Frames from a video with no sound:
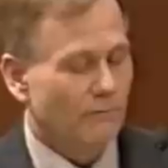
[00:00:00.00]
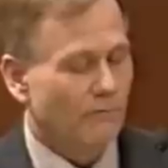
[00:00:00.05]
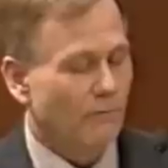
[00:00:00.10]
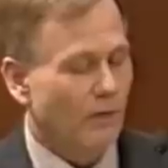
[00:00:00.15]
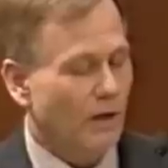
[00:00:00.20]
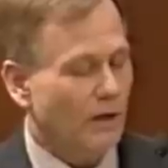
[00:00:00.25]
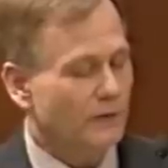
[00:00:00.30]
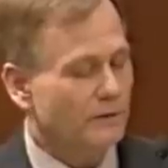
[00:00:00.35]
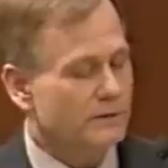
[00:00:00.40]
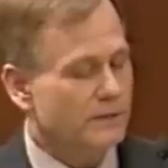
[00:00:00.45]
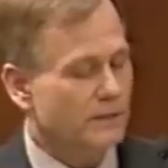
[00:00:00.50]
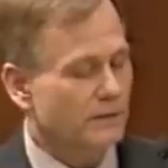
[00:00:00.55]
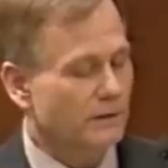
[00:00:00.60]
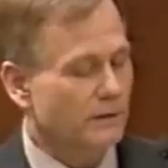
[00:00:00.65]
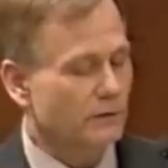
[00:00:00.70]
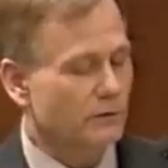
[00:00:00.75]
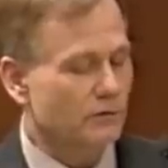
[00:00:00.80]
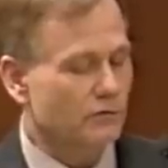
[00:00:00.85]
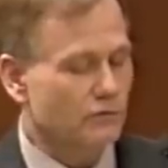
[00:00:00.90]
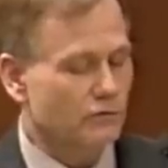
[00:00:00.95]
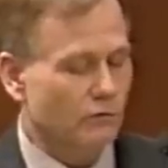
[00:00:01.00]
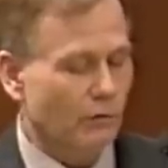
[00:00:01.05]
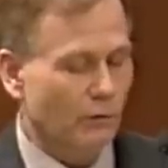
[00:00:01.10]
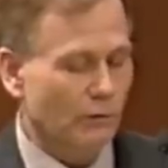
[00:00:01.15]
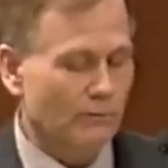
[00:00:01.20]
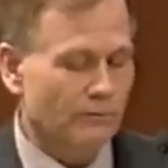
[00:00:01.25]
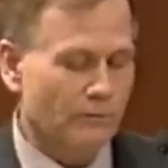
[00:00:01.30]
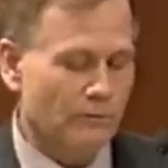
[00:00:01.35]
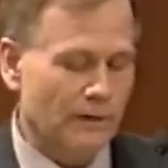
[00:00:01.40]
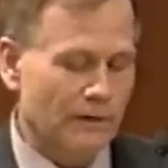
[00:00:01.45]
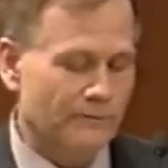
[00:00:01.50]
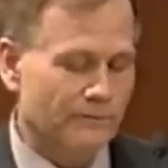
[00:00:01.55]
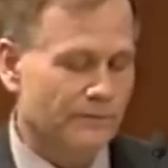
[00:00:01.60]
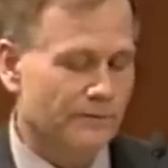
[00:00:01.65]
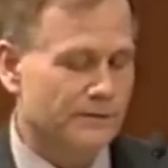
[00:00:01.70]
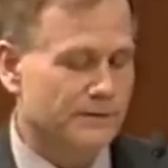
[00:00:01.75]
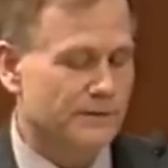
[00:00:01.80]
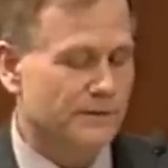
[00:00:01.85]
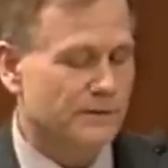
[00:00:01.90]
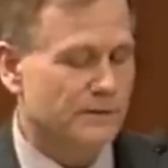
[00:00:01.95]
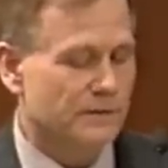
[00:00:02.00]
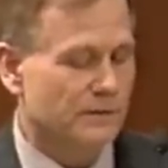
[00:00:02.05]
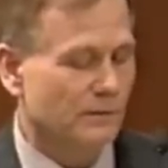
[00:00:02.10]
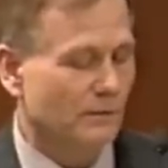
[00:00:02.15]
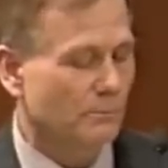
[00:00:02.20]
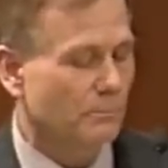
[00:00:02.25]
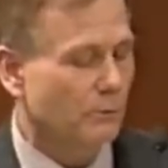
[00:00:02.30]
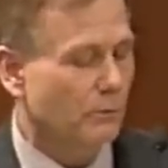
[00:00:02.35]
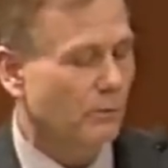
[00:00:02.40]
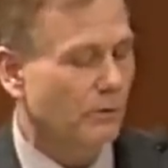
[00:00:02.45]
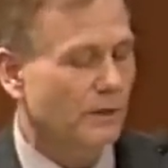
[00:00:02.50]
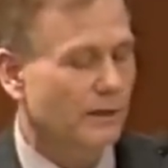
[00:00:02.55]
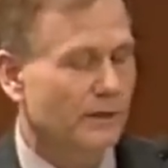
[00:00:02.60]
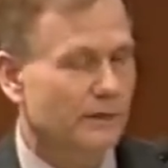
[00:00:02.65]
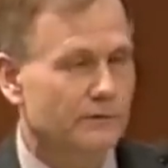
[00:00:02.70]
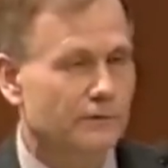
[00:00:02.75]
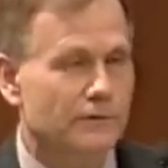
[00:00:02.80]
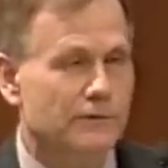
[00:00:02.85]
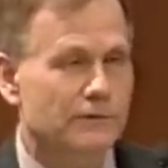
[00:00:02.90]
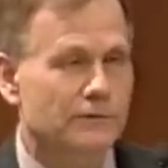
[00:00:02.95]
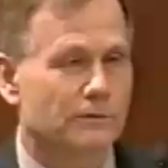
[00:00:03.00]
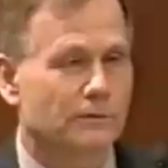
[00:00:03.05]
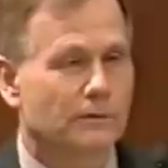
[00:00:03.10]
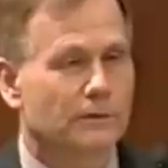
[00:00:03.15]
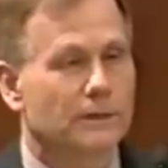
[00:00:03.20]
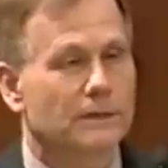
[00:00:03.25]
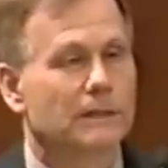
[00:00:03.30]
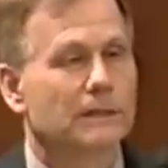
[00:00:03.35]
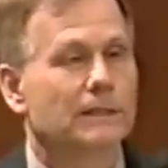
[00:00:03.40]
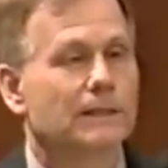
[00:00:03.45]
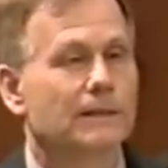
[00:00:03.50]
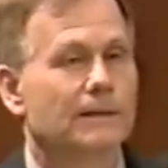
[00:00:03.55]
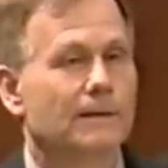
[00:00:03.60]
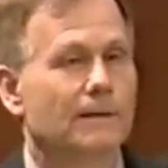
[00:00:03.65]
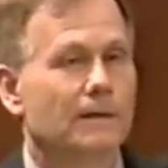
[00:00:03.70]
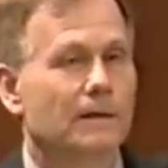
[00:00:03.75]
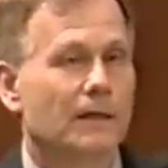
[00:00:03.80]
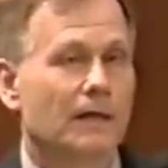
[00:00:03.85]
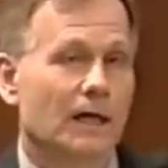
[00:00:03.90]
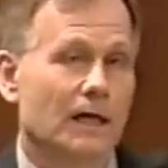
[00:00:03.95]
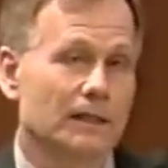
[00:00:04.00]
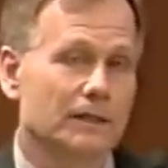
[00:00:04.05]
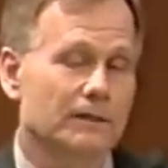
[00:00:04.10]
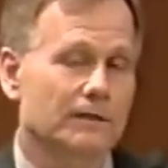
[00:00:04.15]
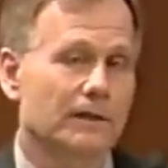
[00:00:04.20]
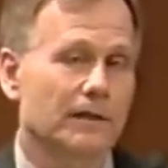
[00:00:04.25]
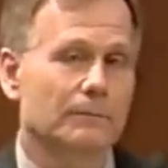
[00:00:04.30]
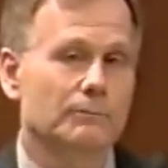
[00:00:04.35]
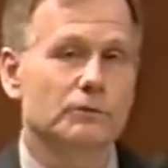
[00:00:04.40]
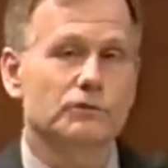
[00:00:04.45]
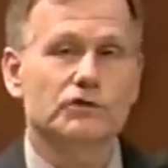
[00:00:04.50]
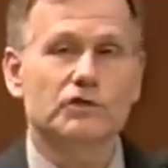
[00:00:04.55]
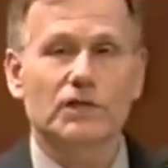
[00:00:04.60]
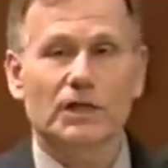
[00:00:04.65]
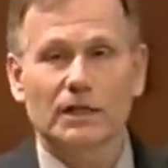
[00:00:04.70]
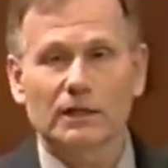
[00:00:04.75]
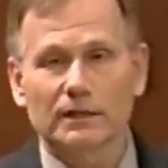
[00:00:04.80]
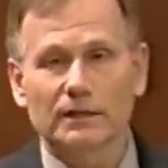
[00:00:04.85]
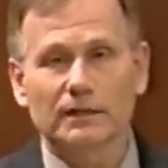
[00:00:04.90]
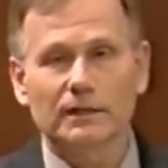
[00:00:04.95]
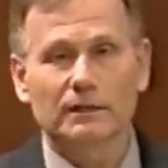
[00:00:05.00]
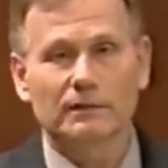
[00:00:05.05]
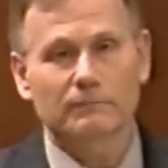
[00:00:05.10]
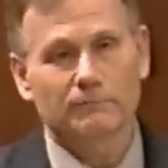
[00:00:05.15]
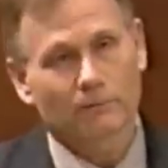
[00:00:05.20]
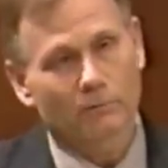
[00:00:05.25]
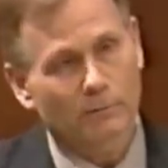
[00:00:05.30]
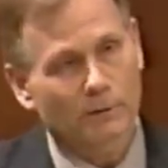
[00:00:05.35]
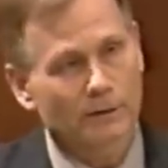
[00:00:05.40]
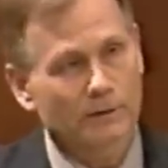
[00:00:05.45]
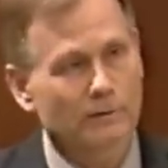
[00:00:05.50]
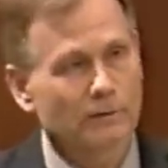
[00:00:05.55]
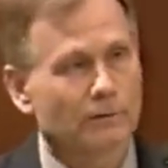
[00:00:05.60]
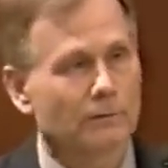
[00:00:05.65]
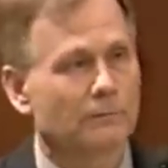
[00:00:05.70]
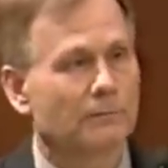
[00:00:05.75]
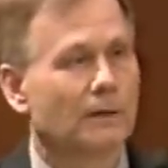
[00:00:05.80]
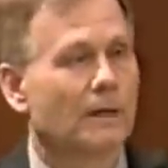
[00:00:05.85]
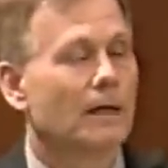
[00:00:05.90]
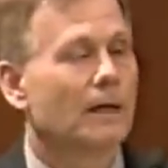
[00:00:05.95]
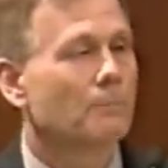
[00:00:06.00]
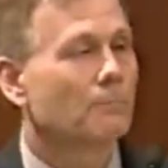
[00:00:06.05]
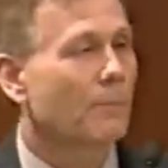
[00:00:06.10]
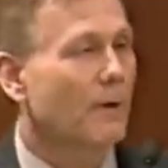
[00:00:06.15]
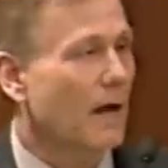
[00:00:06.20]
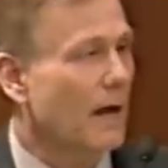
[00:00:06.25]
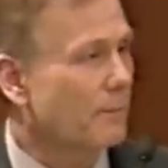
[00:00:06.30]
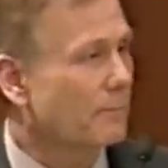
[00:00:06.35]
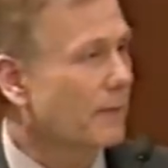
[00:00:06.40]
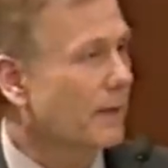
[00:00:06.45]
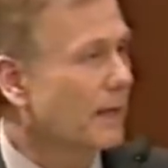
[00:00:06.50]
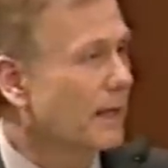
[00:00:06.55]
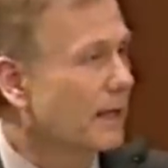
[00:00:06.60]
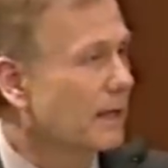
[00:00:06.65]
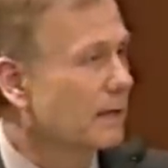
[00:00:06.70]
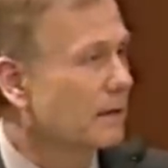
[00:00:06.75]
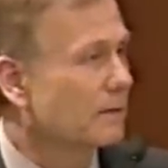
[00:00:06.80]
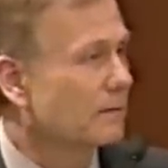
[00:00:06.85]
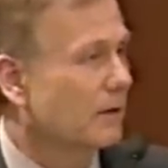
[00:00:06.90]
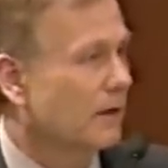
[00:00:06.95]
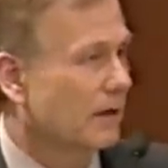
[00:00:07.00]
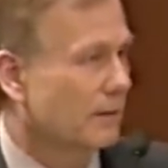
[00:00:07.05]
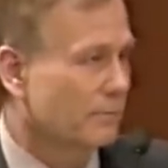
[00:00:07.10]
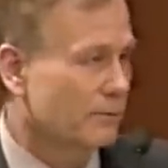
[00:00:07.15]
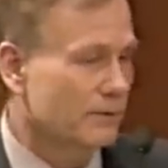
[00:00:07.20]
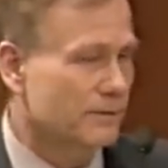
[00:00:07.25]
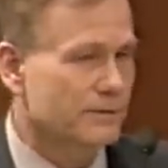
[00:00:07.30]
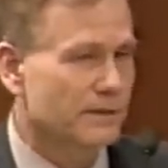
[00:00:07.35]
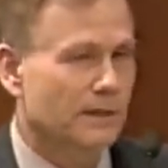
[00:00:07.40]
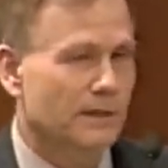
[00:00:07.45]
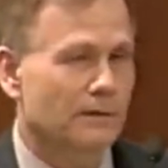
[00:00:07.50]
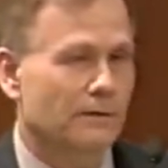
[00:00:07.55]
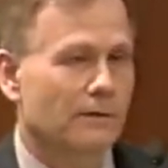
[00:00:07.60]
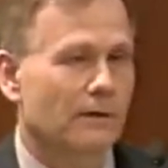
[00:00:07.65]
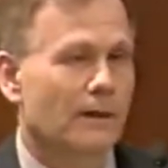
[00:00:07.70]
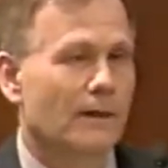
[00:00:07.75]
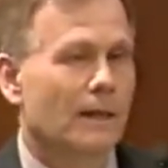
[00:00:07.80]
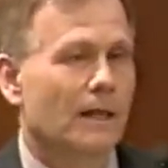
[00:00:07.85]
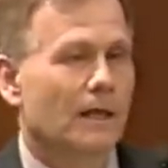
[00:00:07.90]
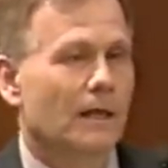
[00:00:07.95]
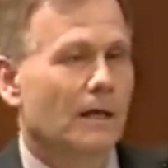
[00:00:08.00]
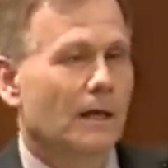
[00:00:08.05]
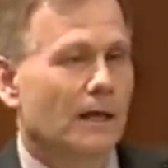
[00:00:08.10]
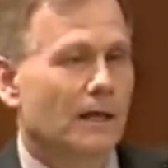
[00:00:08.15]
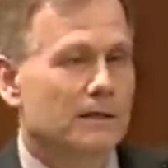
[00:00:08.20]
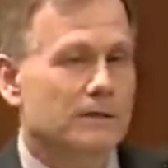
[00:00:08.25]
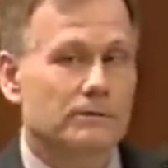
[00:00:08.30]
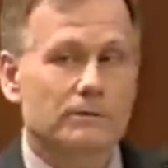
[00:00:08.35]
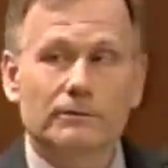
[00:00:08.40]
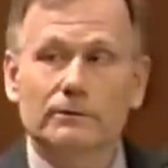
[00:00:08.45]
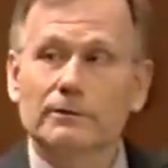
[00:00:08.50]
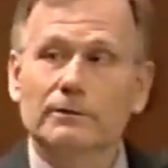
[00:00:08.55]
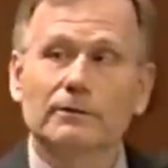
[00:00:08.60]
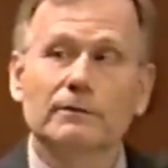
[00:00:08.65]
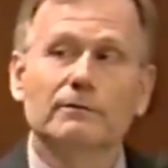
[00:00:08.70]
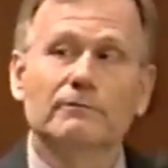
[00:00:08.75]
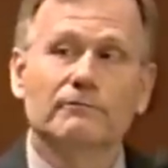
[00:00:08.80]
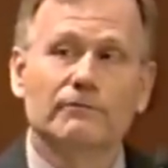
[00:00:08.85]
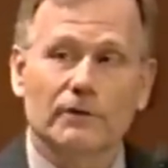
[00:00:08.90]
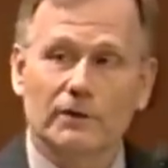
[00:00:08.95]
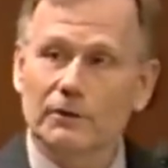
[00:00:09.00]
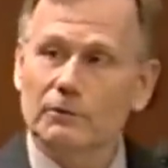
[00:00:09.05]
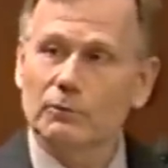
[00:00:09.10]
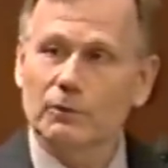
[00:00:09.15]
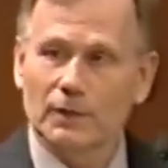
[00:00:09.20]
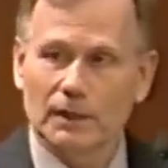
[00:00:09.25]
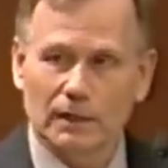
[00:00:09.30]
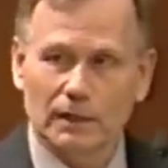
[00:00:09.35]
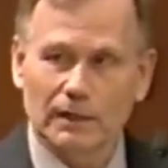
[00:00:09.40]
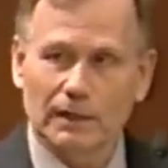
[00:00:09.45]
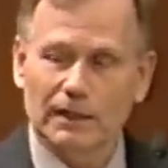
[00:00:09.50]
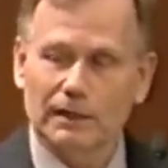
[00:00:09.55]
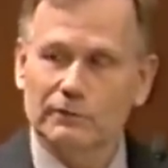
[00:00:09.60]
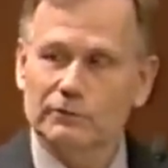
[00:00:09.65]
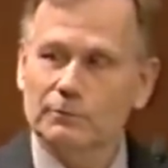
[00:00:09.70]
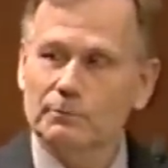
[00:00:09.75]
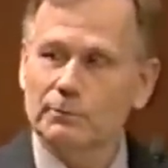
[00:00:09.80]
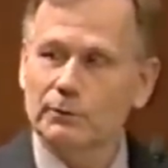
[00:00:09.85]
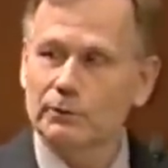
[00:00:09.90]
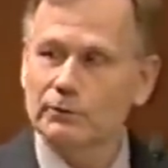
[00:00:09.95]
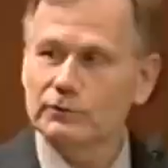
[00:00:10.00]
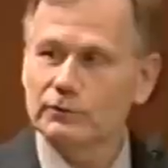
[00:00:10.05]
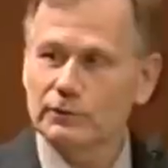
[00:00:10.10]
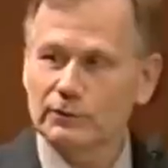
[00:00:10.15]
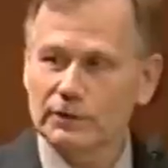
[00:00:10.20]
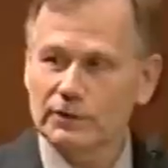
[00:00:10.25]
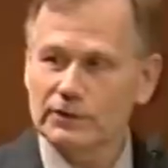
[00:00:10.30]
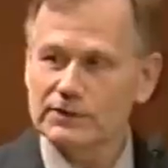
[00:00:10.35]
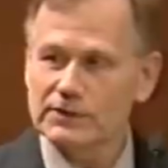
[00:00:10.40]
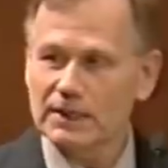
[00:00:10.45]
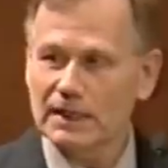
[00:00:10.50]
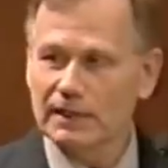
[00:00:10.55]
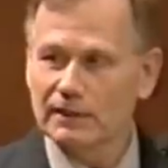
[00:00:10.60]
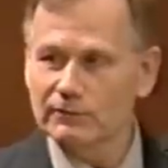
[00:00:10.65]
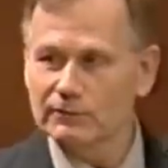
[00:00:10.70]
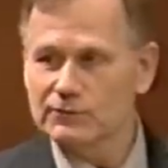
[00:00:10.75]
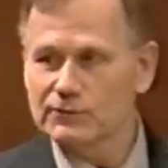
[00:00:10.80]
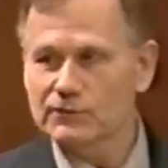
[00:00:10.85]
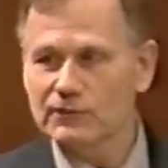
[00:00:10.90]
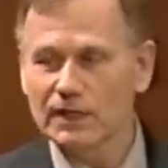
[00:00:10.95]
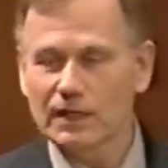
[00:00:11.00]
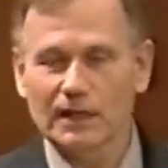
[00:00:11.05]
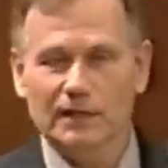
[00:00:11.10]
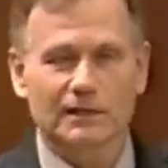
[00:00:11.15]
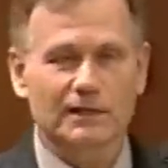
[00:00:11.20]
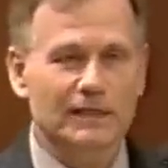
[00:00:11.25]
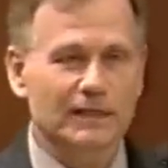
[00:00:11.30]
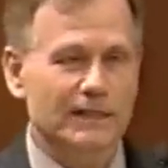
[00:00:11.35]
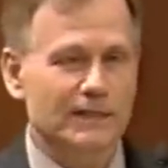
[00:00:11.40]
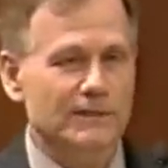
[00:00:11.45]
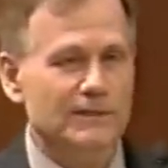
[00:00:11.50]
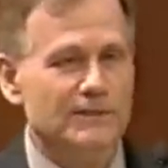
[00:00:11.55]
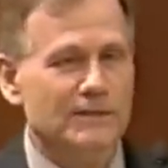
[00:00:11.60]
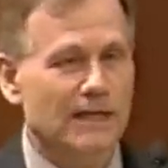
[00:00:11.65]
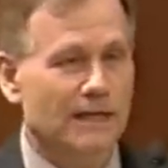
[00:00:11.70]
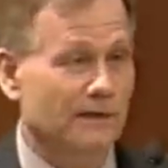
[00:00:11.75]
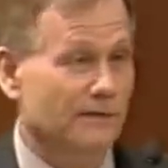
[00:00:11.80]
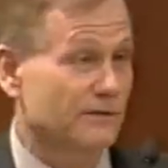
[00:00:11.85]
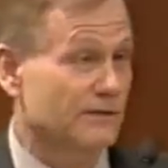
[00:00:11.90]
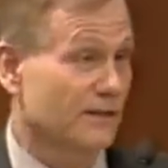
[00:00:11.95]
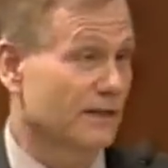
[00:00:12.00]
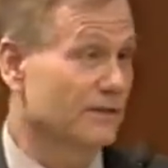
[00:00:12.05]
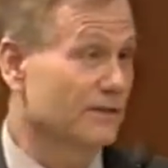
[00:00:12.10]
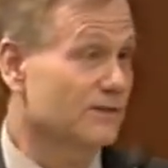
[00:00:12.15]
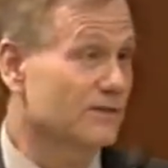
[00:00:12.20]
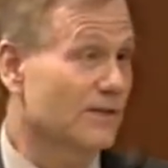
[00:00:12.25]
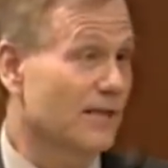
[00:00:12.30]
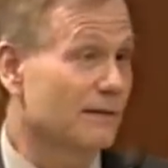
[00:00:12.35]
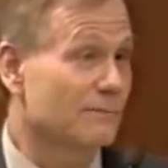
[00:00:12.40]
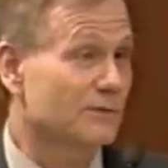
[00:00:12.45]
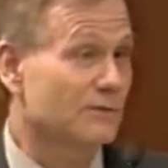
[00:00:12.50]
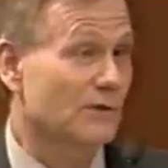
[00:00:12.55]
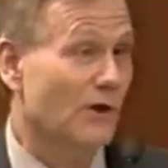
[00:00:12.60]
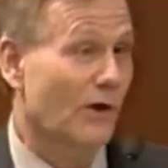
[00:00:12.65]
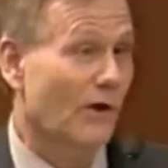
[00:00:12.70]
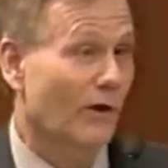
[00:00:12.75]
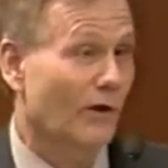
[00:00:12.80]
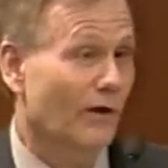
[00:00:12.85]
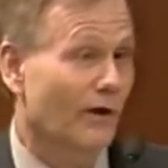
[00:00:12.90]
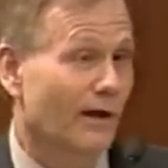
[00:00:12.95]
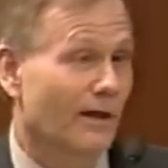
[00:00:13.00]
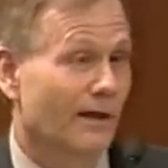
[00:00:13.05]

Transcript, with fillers: Voluntary control of roughness is still poorly understood. Andrea Bocelli, a well-known pop and opera singer, has learned very well how to put dirty sounds and clean sounds in the same song